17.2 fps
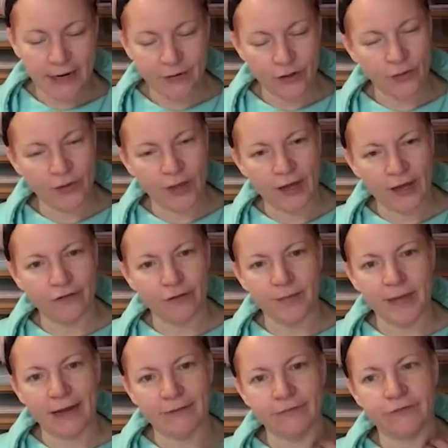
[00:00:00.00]
saving all that from
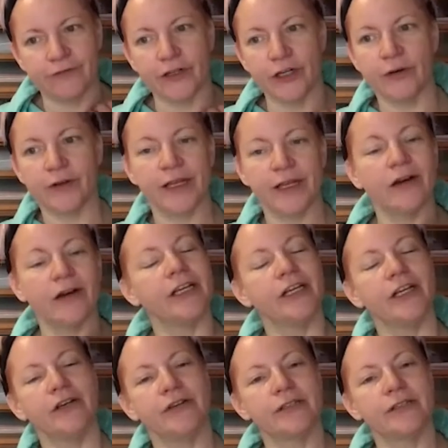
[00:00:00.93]
landfill, and then I
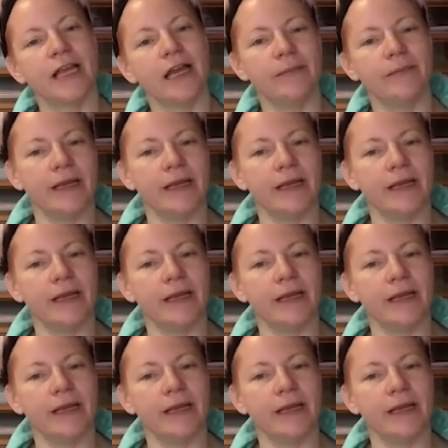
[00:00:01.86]
use them